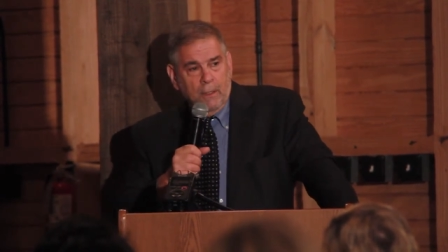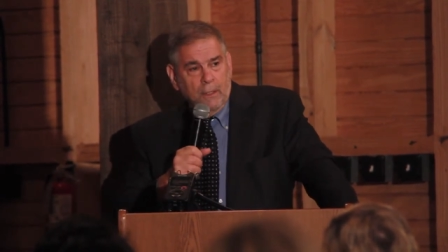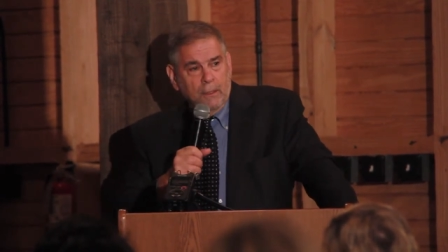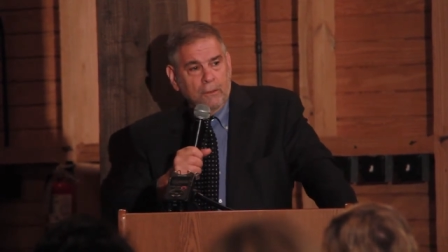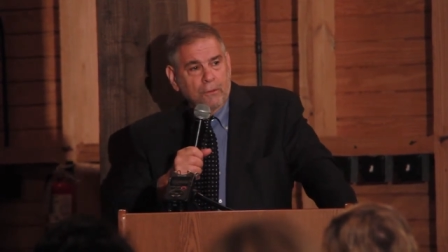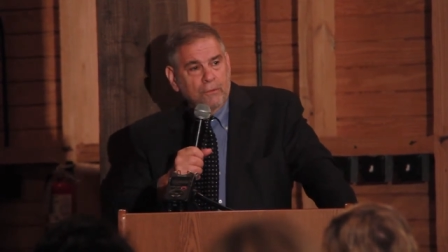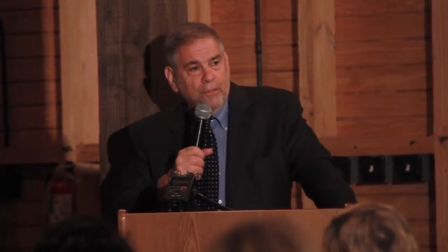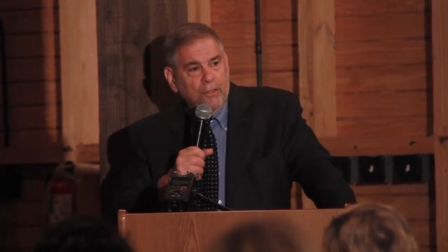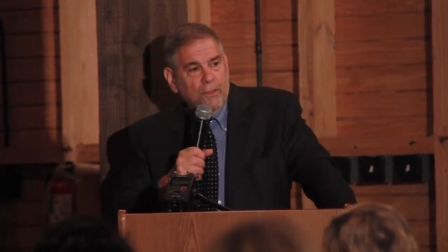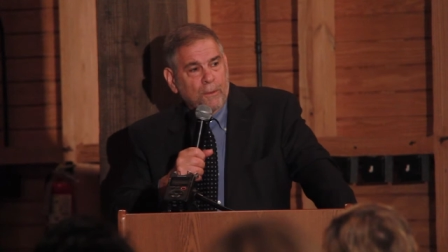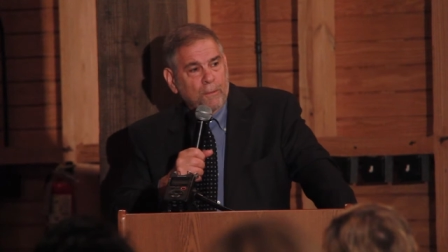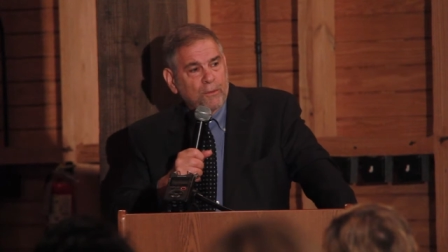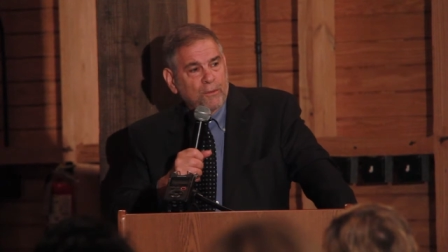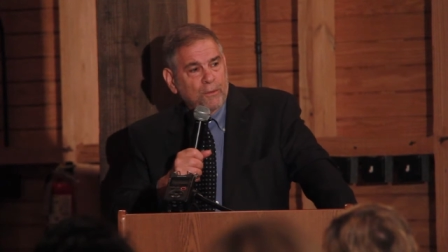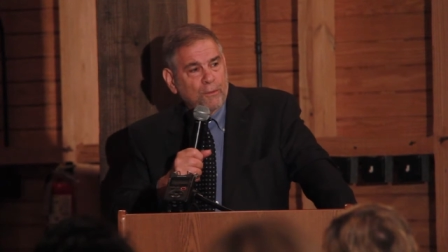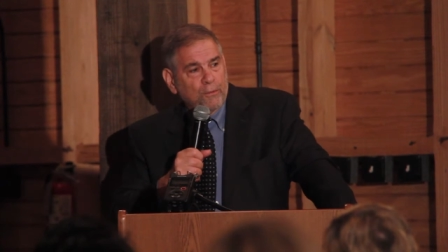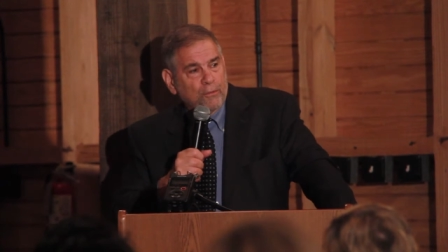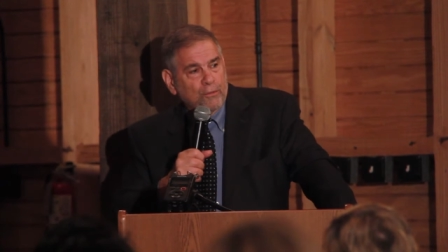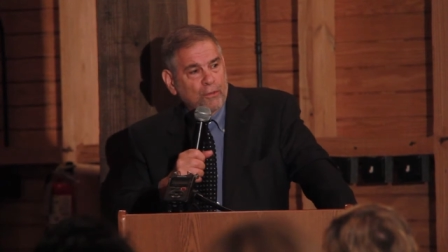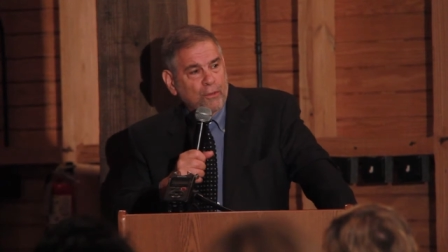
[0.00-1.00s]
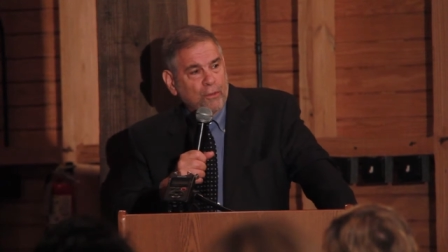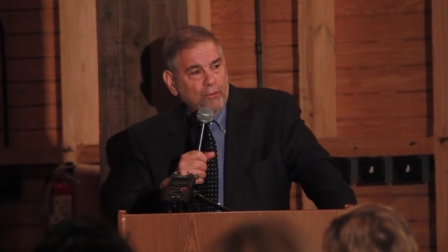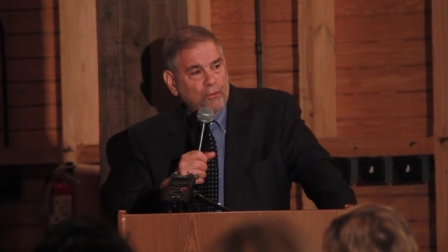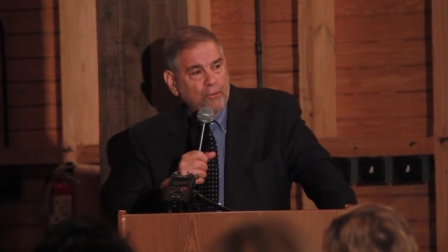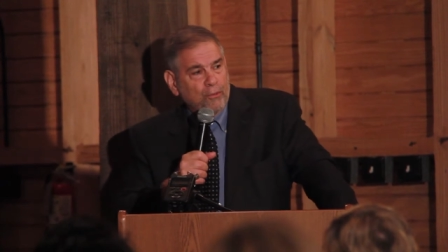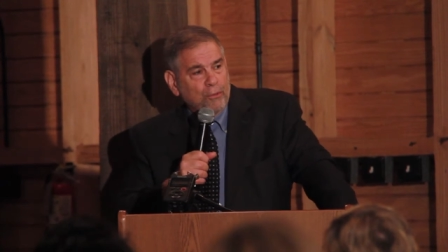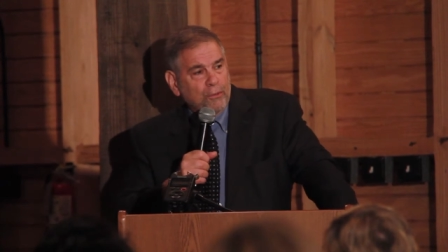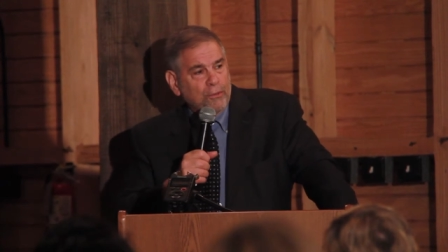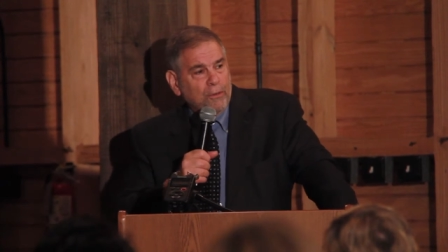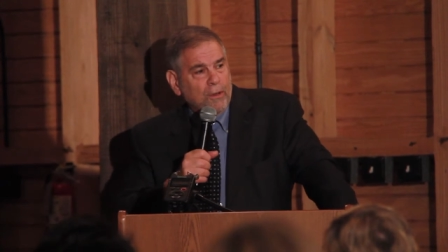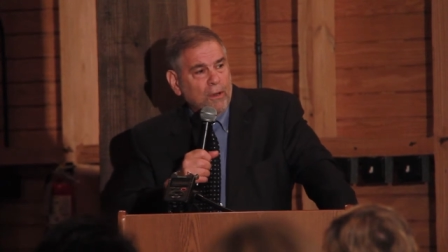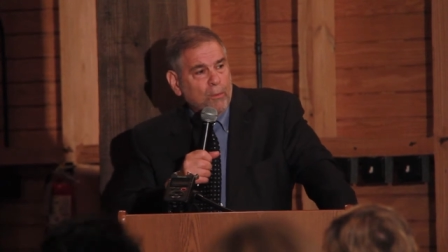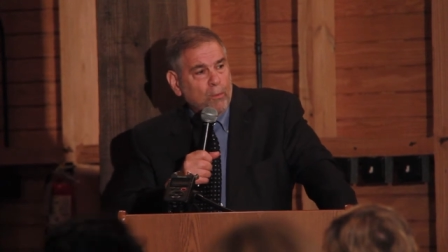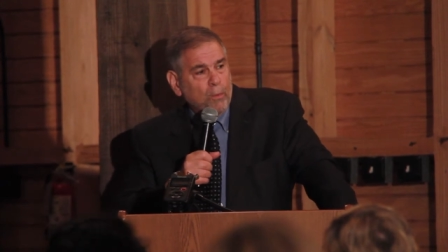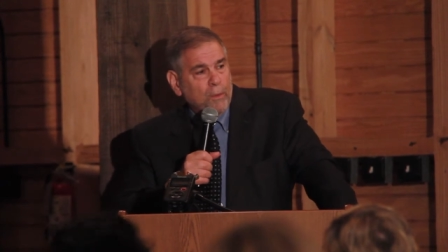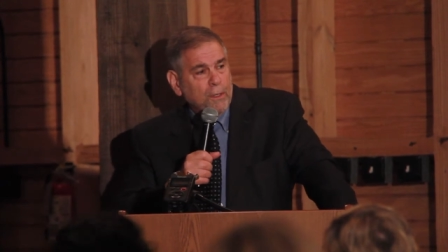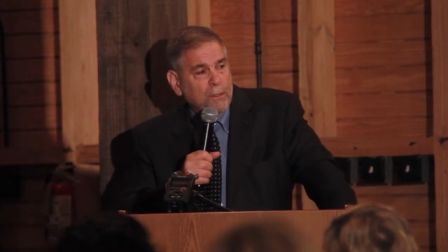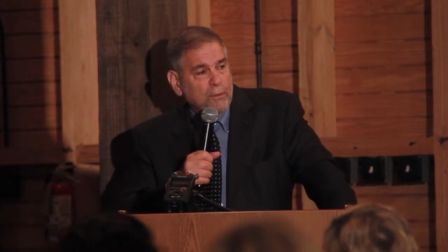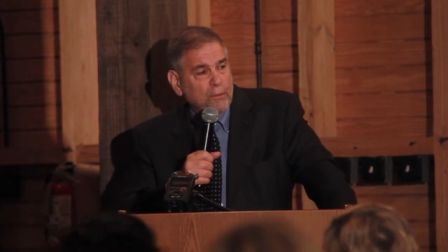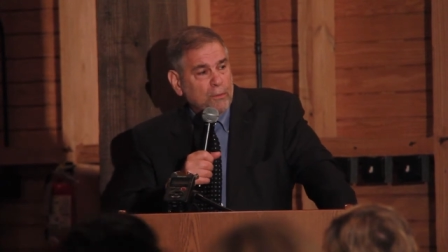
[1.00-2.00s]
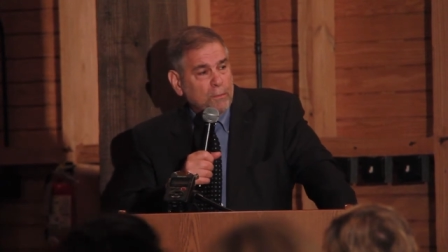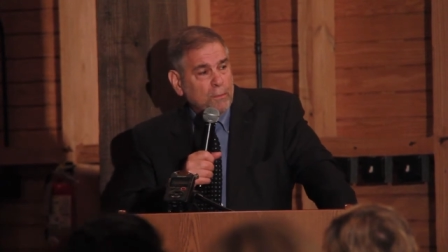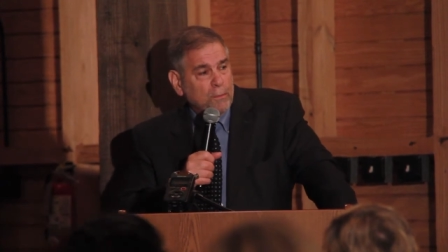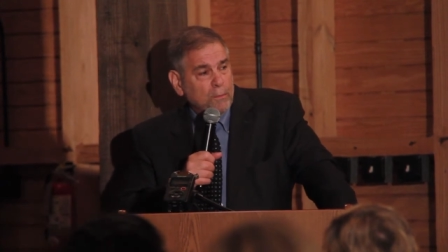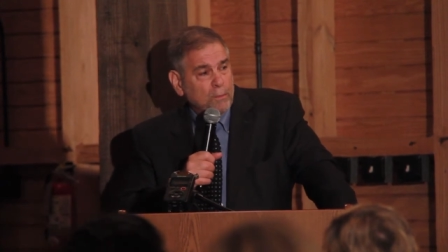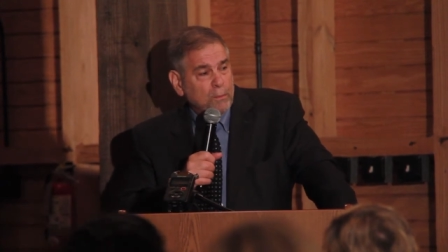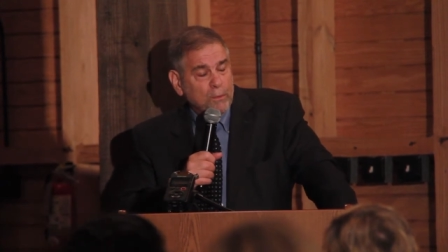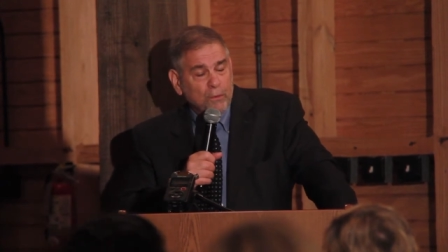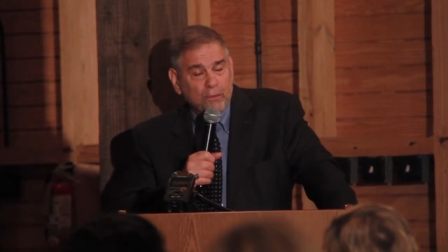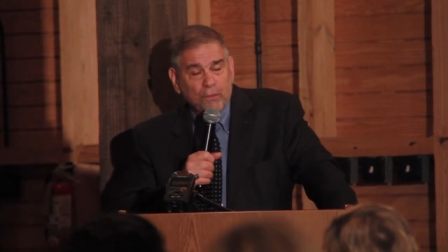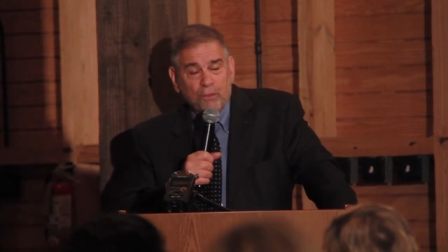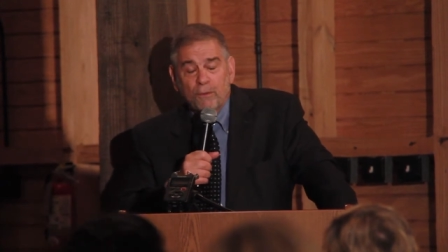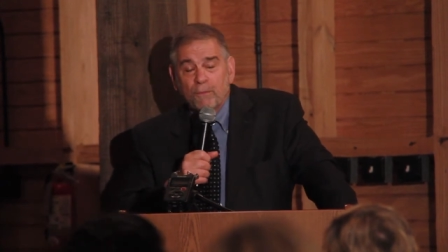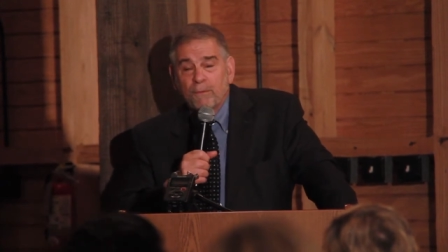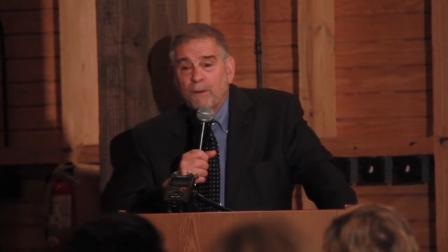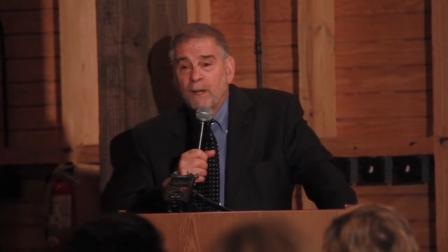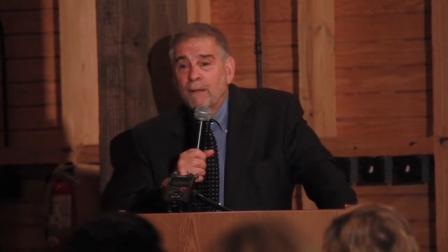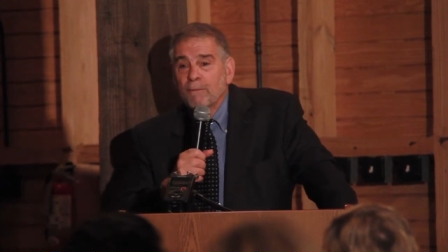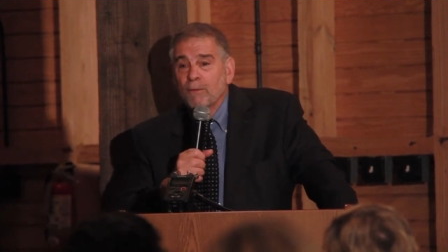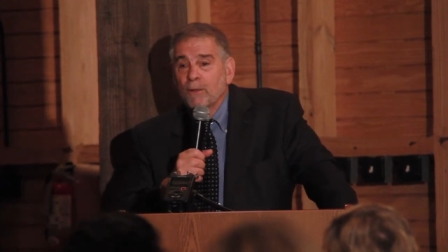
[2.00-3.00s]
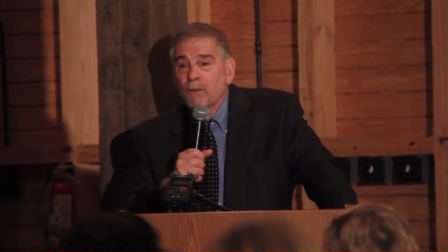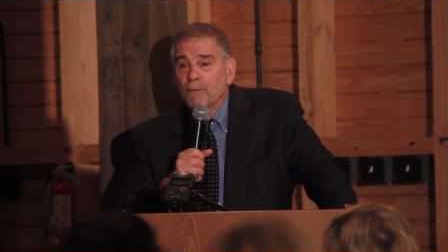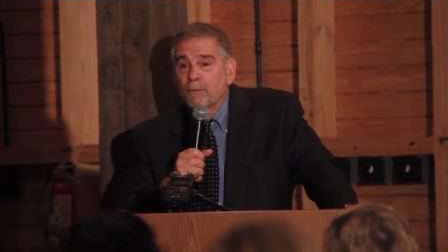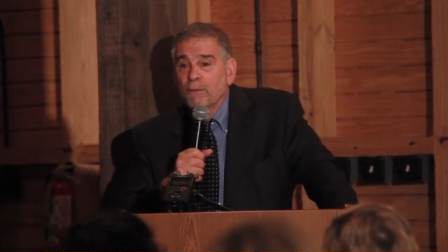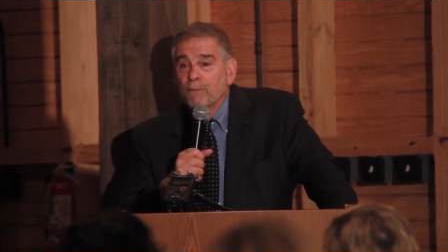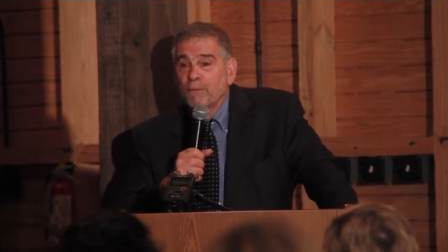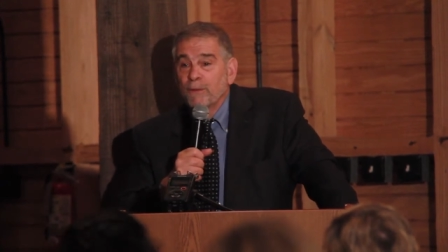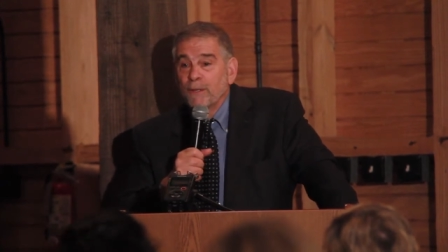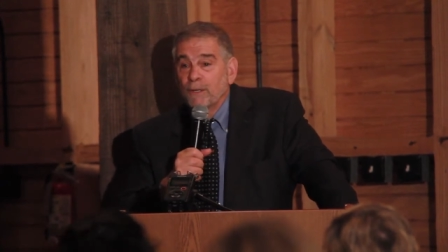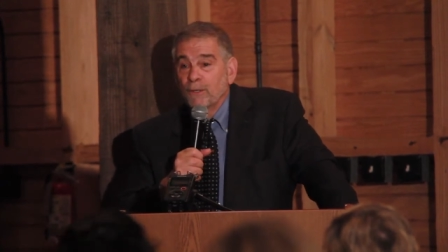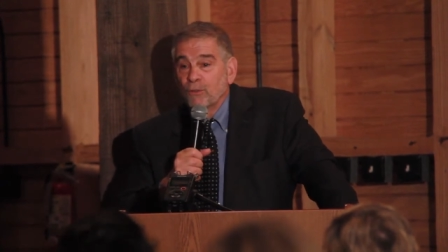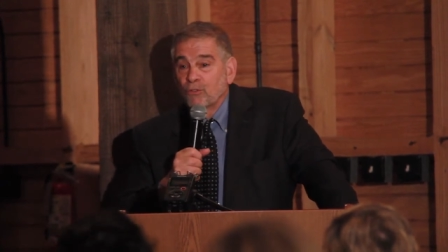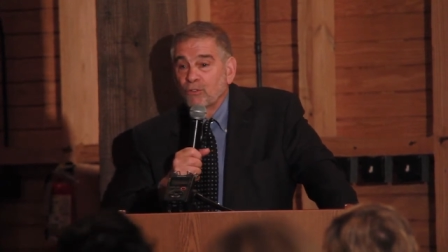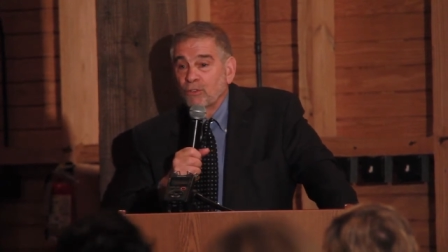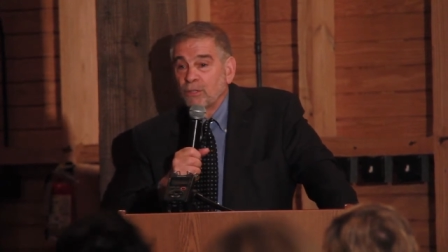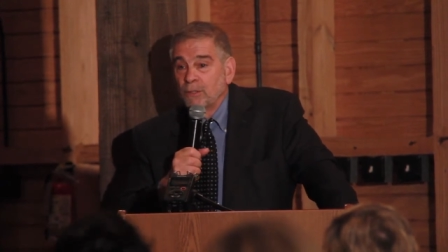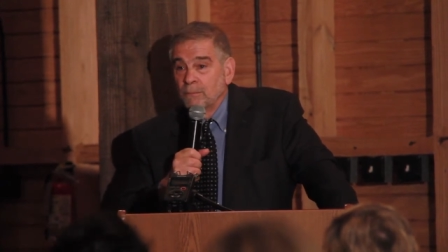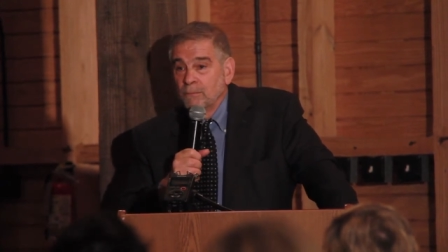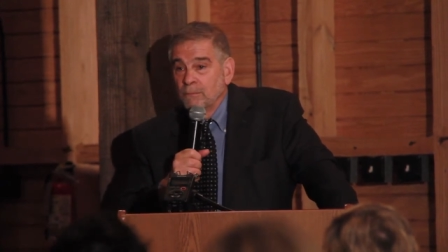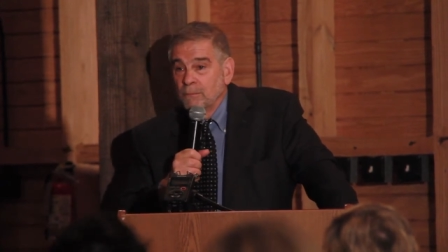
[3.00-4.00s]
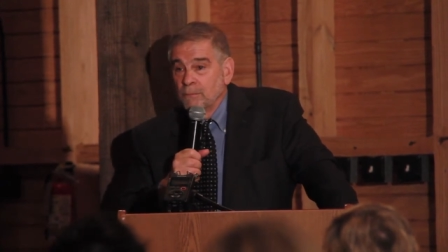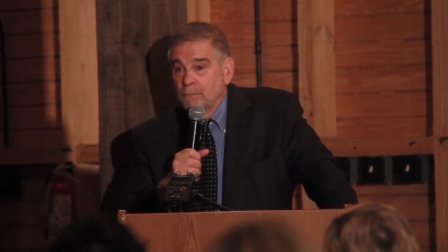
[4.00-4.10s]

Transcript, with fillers: in terms of social Darwinism, survival of the fittest.